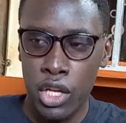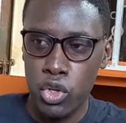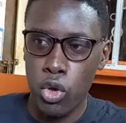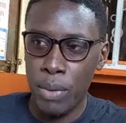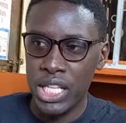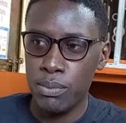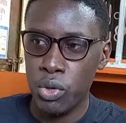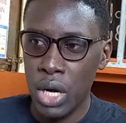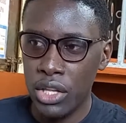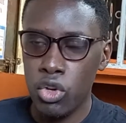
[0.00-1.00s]
So you might be
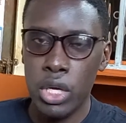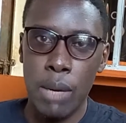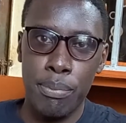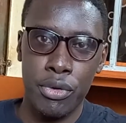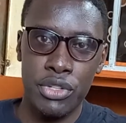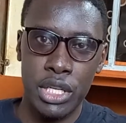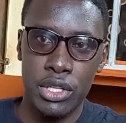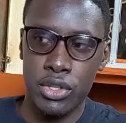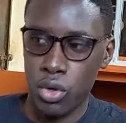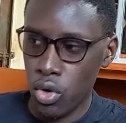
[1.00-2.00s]
working on a
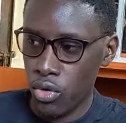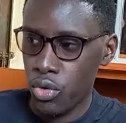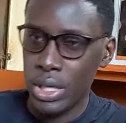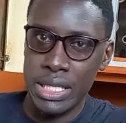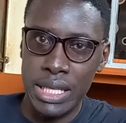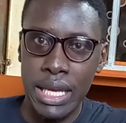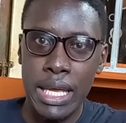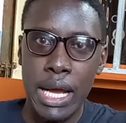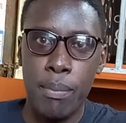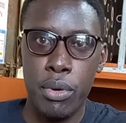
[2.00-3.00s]
project or you are
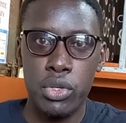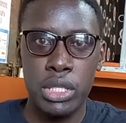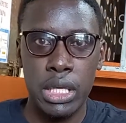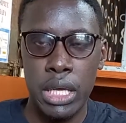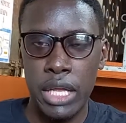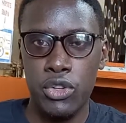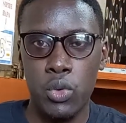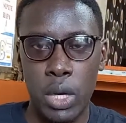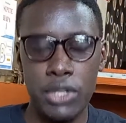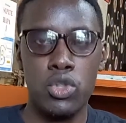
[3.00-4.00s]
designing a poster and
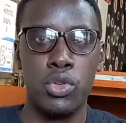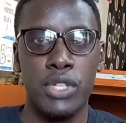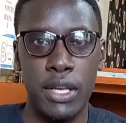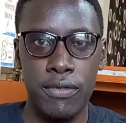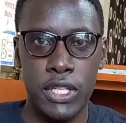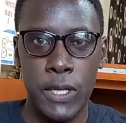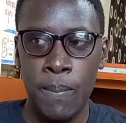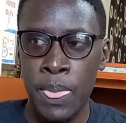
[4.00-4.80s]
you want to save it,